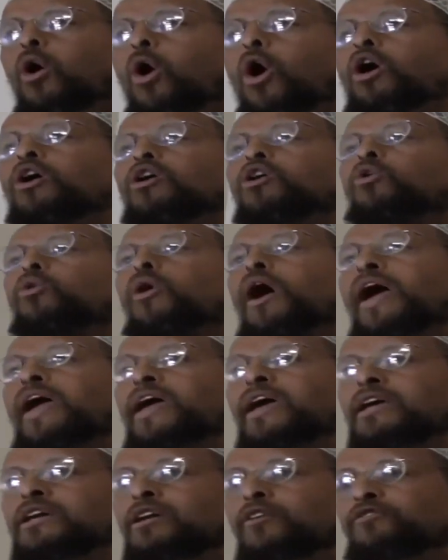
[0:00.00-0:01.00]
or
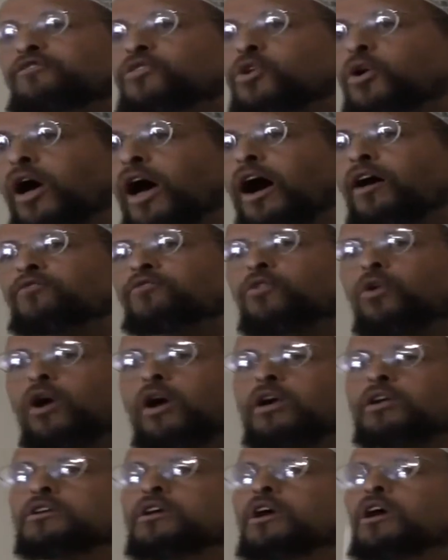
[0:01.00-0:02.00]
grain if you have
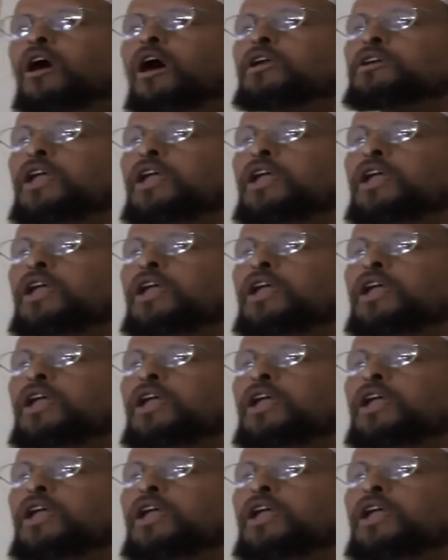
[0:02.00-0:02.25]
grain,